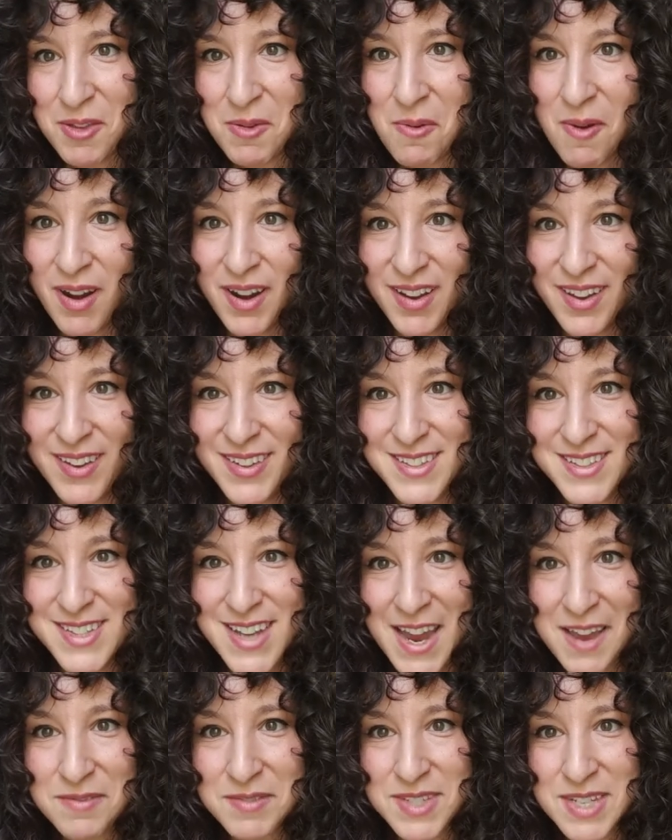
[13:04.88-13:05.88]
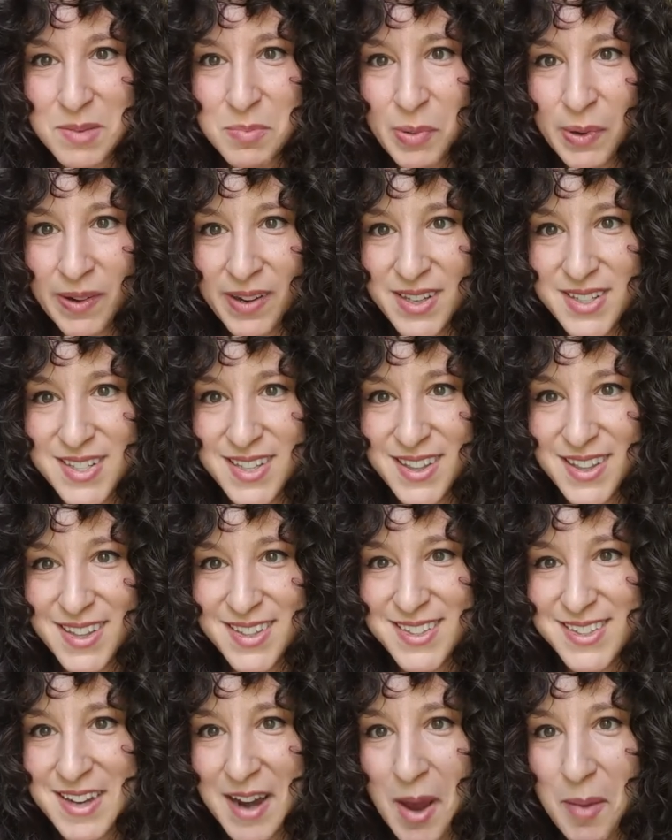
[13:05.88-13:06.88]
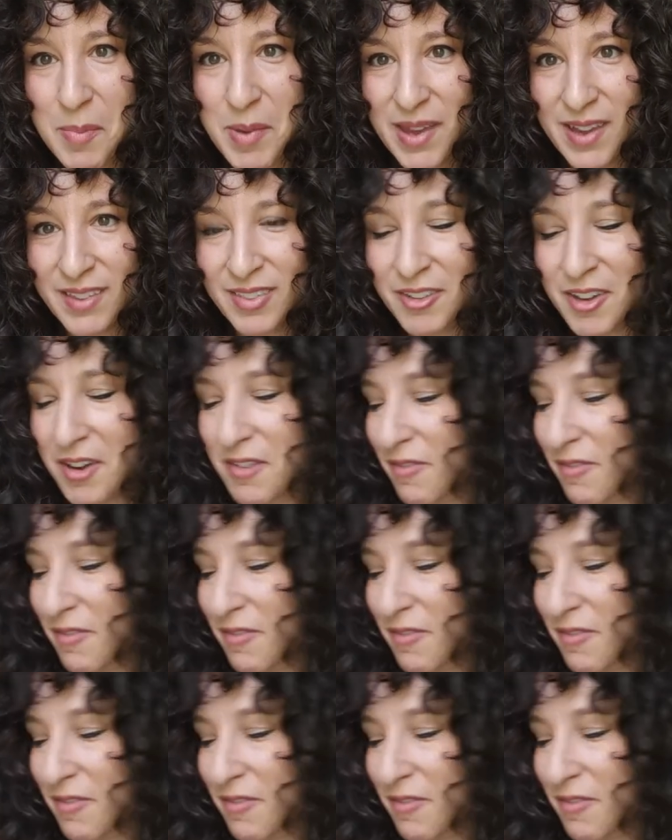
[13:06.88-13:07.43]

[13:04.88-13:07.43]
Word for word: you want to dive deeper into this topic and look